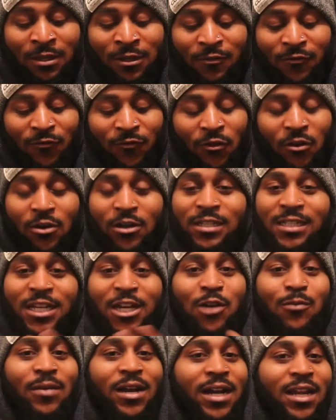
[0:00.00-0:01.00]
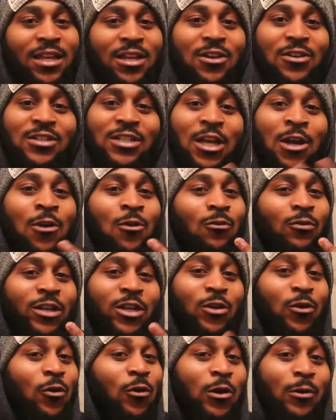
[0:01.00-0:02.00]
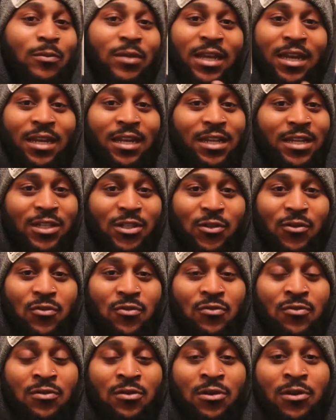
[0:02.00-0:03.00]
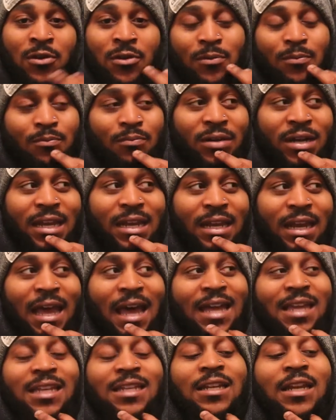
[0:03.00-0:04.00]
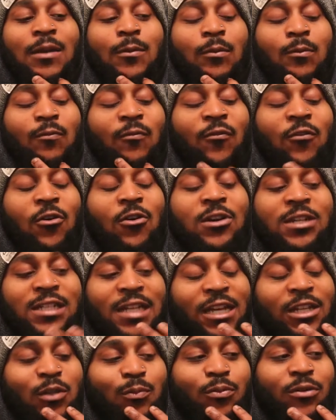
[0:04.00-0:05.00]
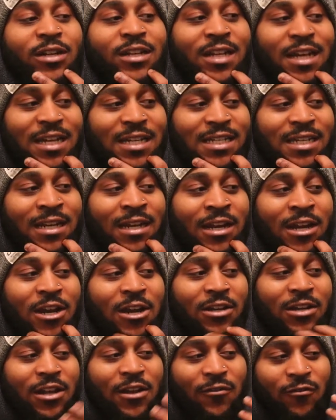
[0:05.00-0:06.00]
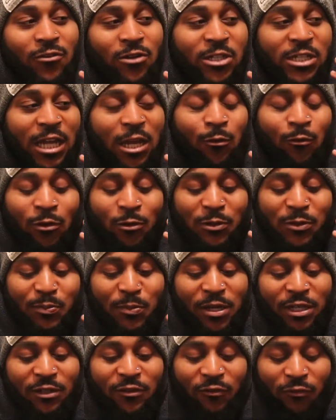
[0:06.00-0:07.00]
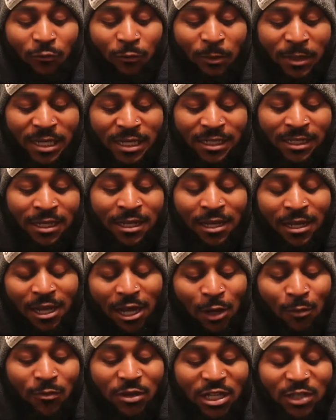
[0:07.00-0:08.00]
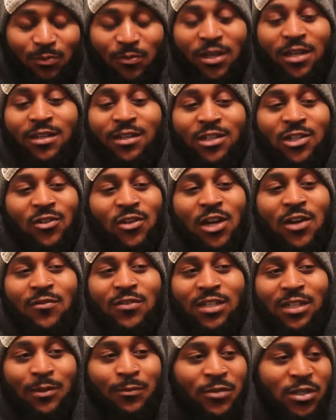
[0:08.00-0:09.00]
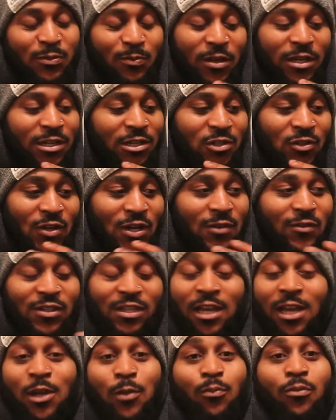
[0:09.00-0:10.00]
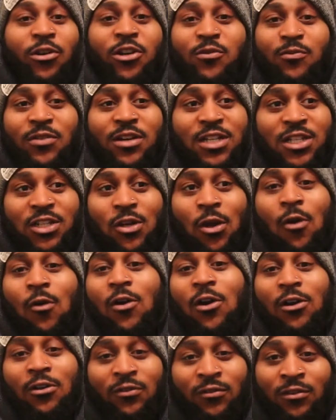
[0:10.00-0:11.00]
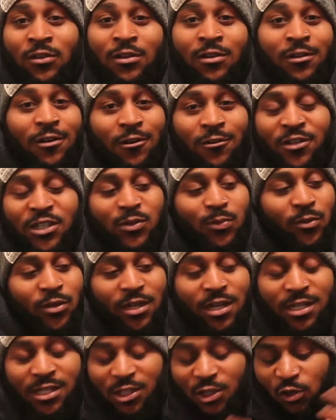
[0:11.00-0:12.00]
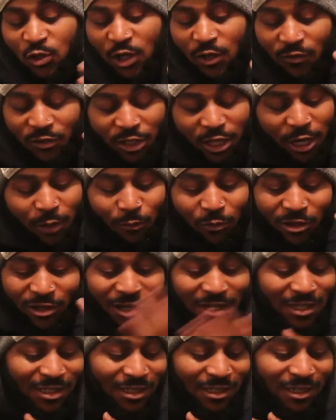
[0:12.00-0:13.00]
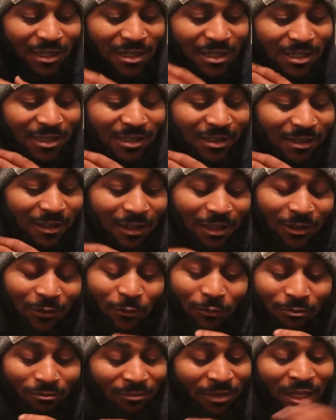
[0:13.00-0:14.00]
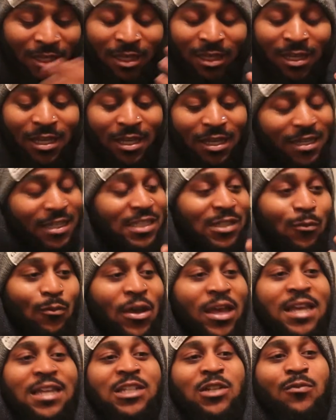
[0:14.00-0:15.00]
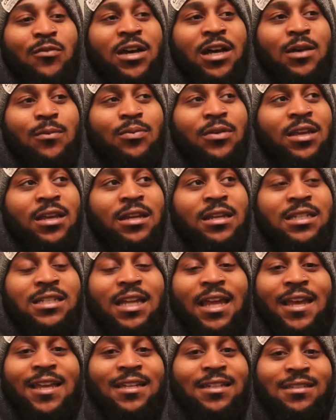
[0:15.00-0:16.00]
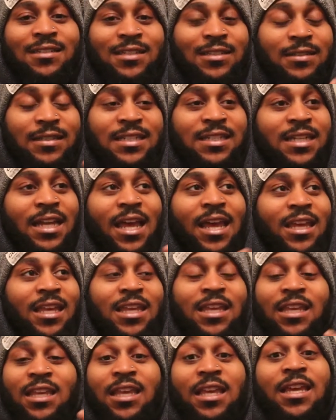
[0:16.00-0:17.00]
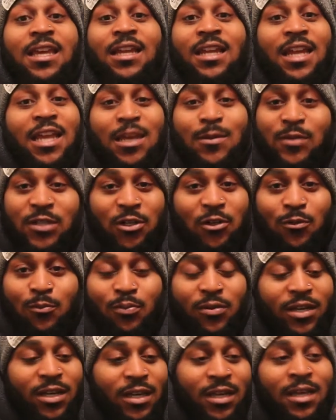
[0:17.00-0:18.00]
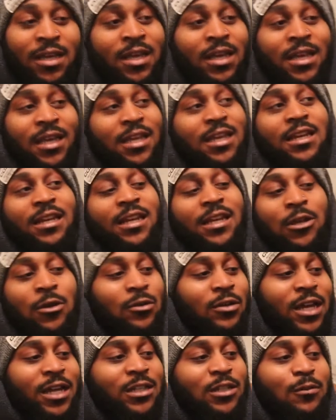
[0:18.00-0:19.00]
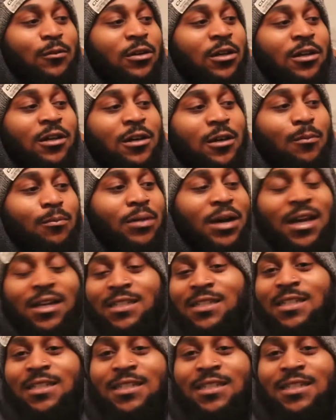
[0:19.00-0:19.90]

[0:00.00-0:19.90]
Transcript: far as everybody else, I don't really know what I'm getting into, but I can, far as like the production and everything, far as like what I'm expecting from this, I'm expecting Travis I'm expecting Travis Scott to pretty much go off on this production. Travis Scott production is um it's amazing in my opinion. It's like it's like he he claims he don't put he he don't like to uh box